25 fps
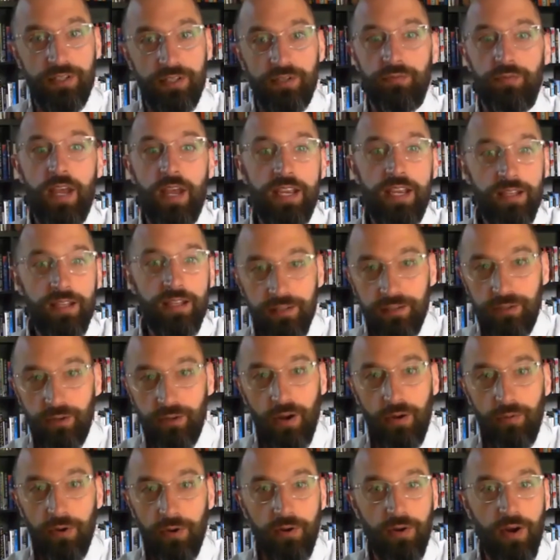and
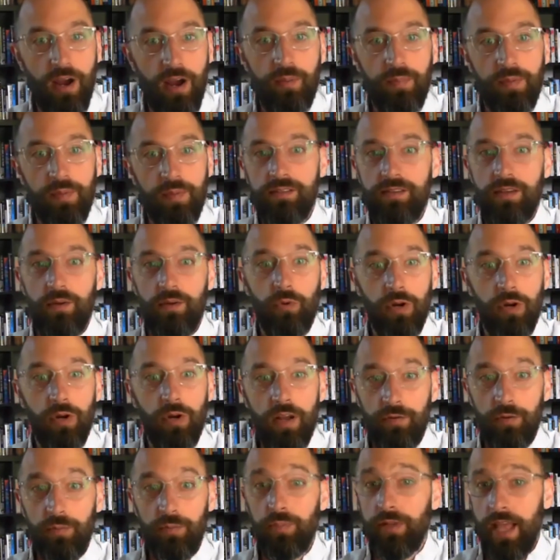regulatory requirements that were
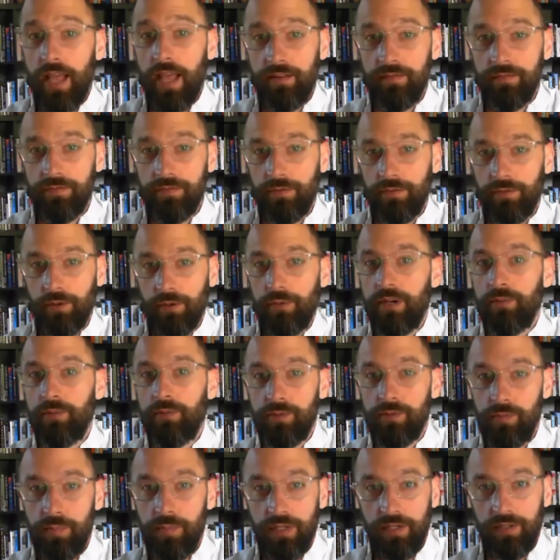never planned for when it
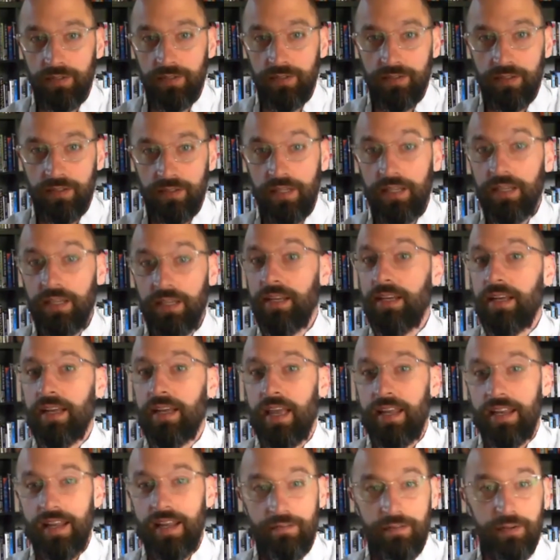was built
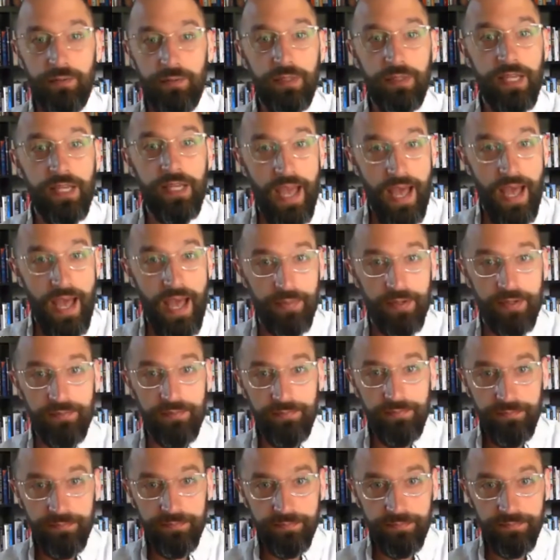inevitably
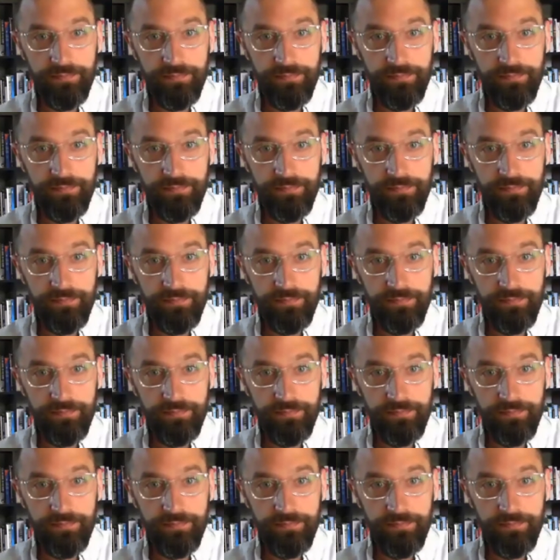happen.